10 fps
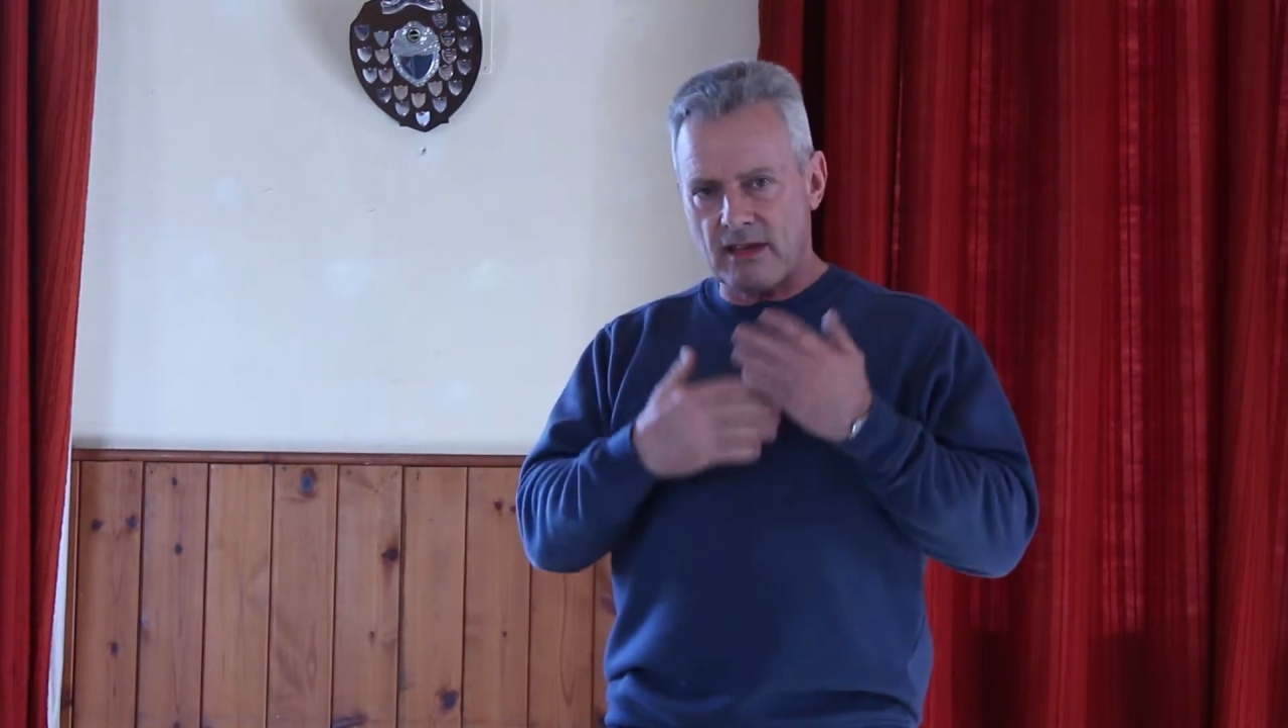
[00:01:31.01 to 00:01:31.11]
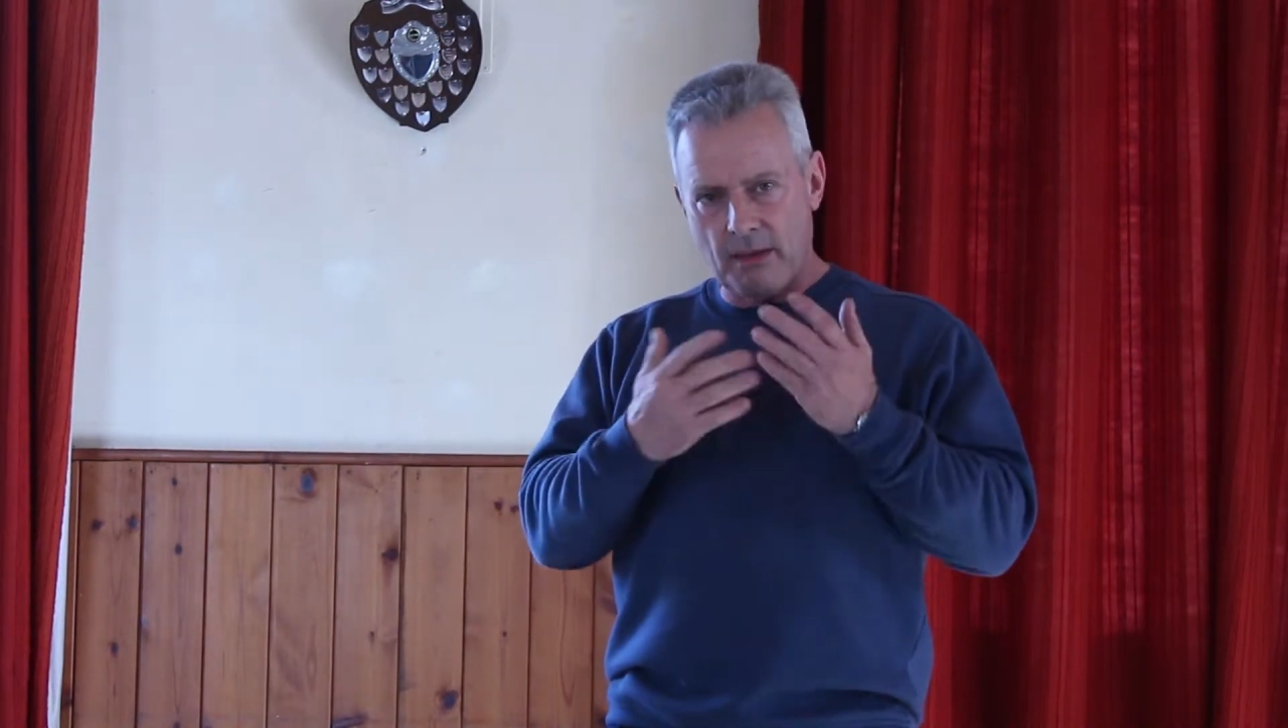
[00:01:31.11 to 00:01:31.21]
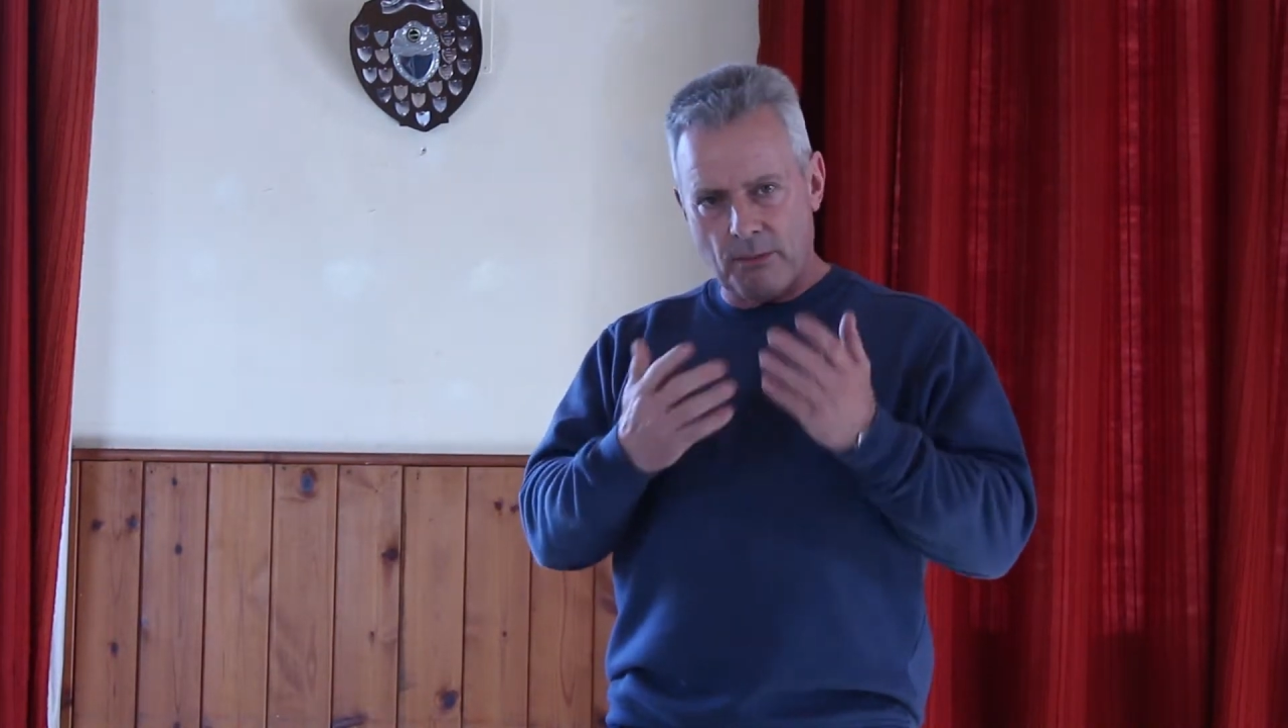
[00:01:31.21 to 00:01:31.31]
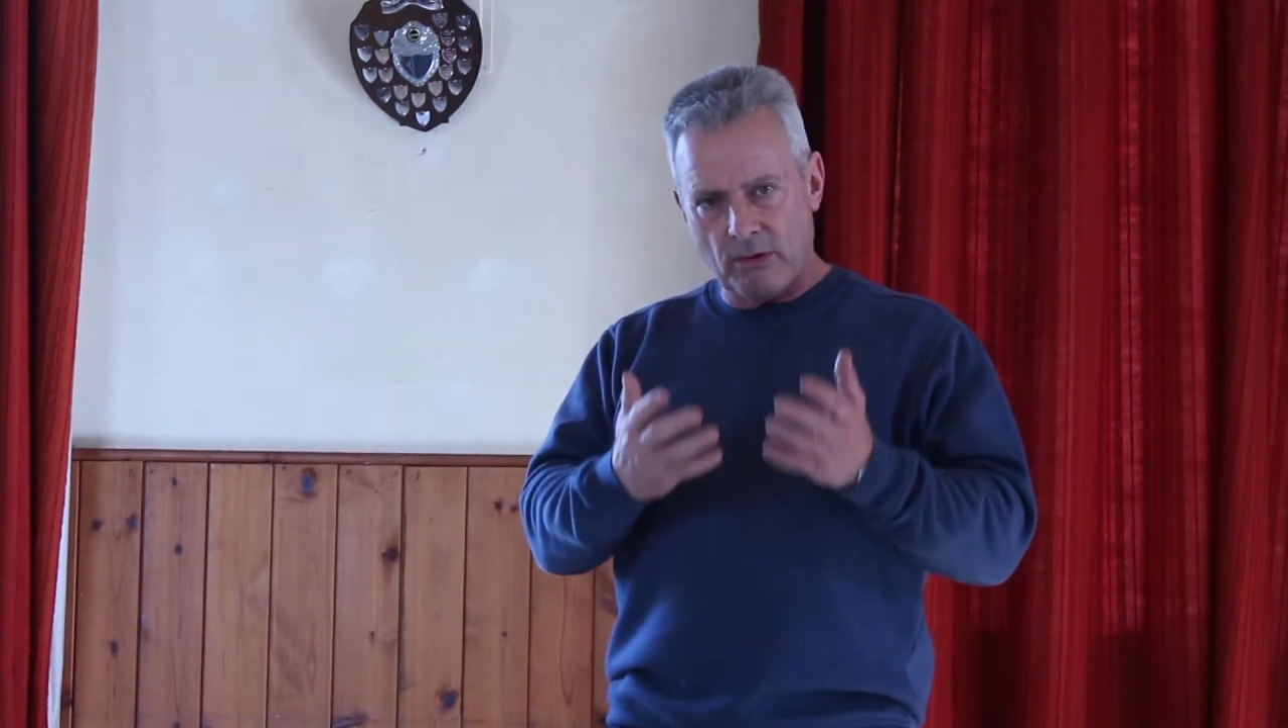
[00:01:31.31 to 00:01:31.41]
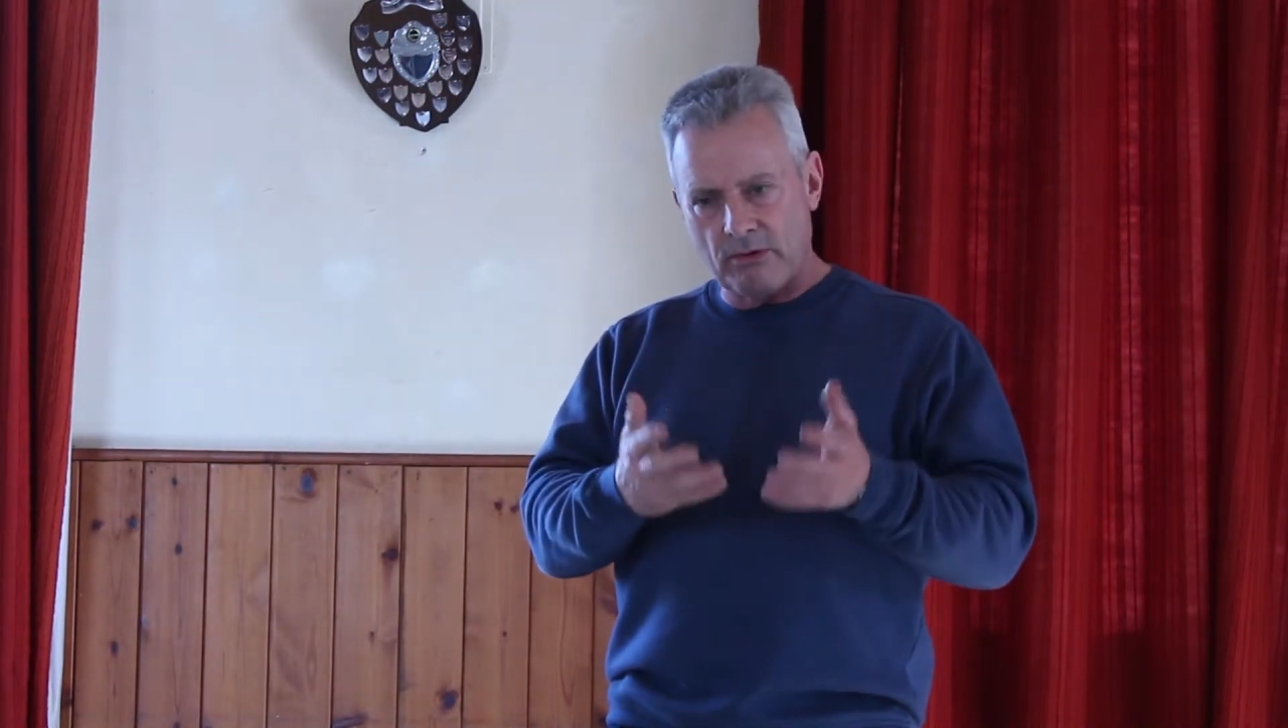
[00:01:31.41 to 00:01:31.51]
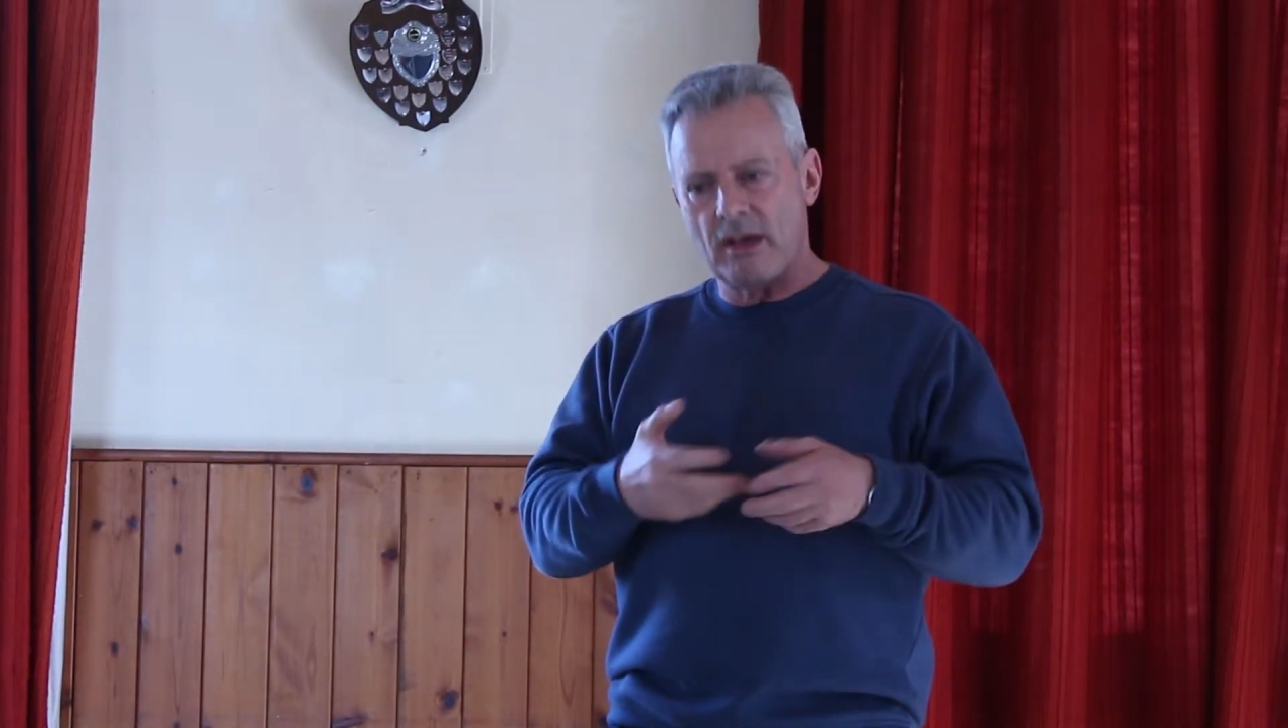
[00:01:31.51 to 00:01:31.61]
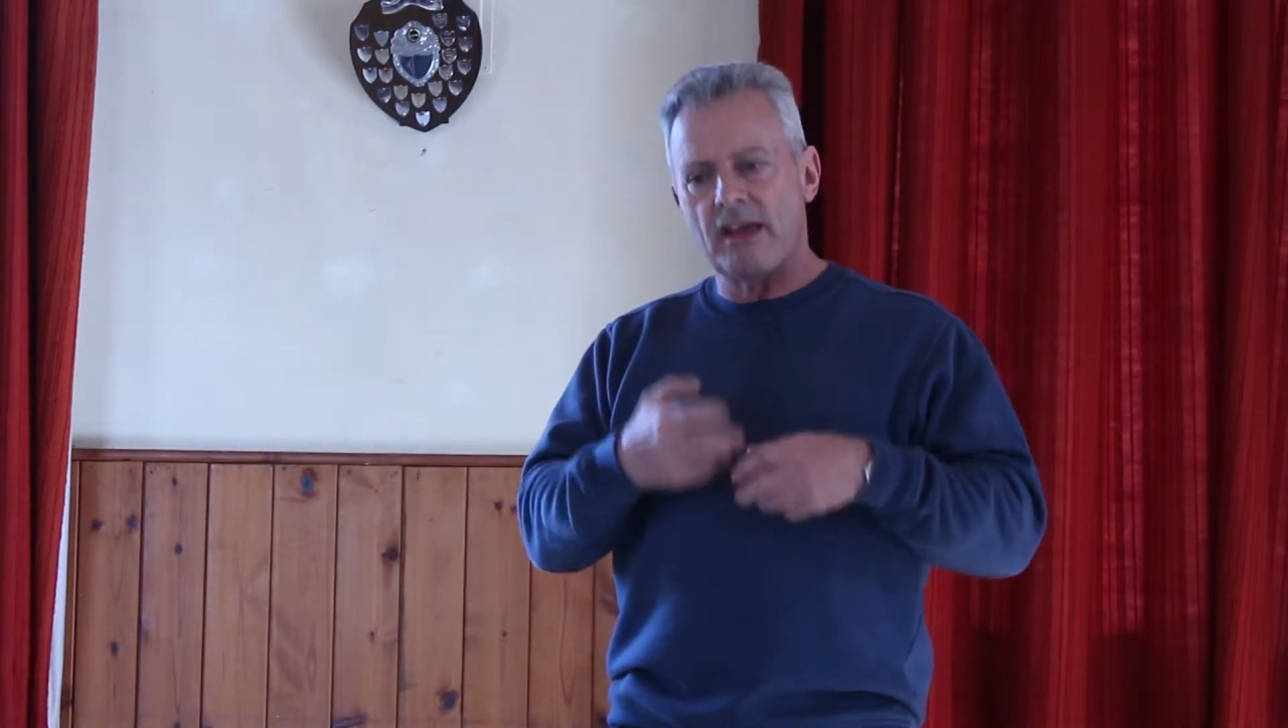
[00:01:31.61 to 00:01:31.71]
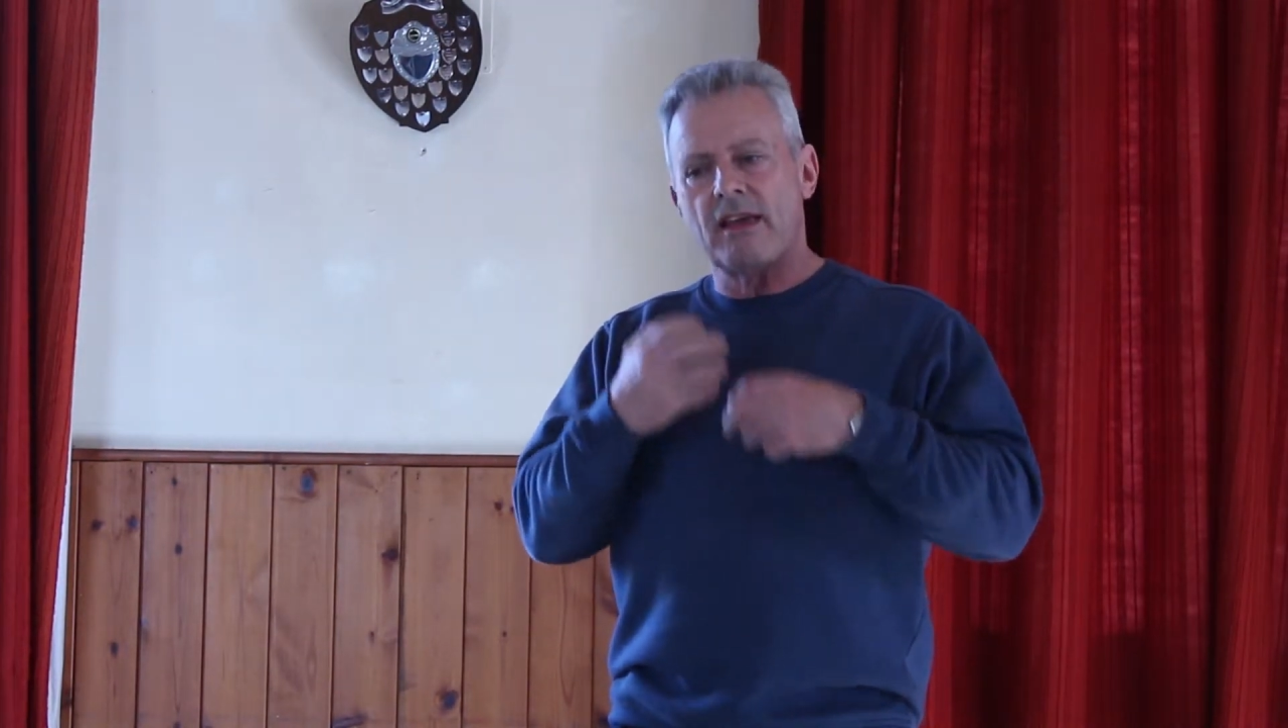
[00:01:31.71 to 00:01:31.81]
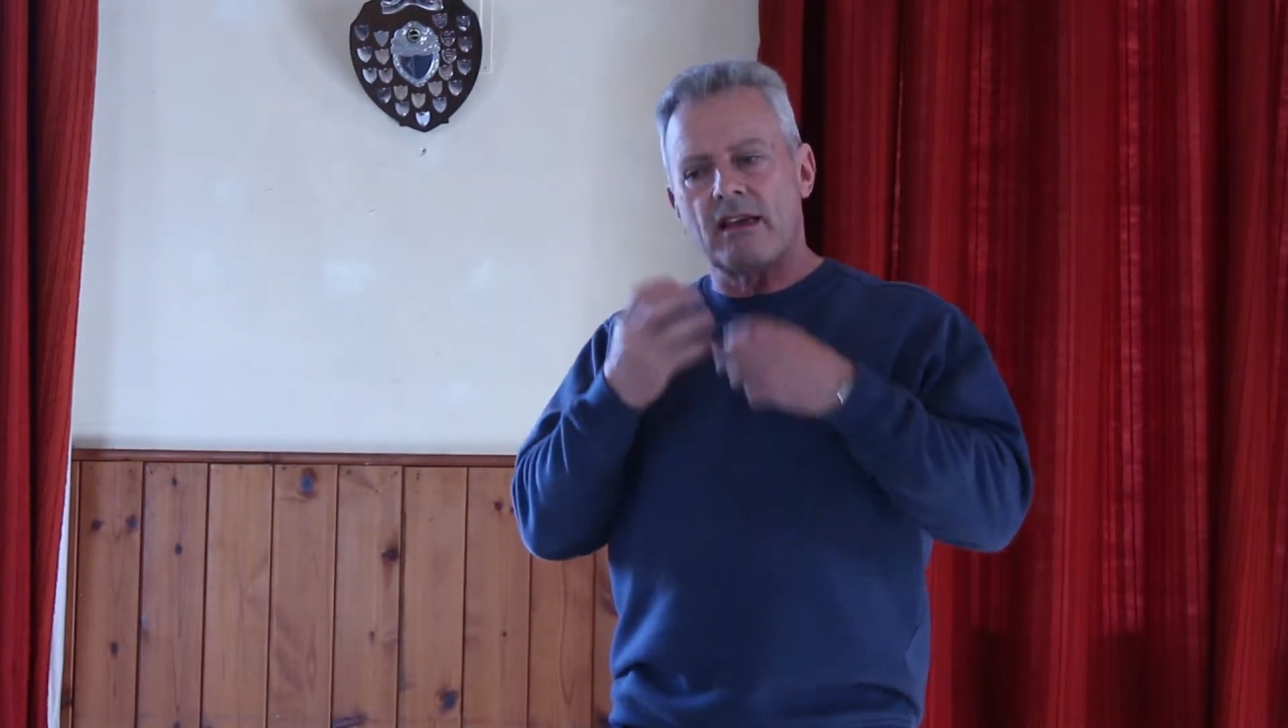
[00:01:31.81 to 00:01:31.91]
keep on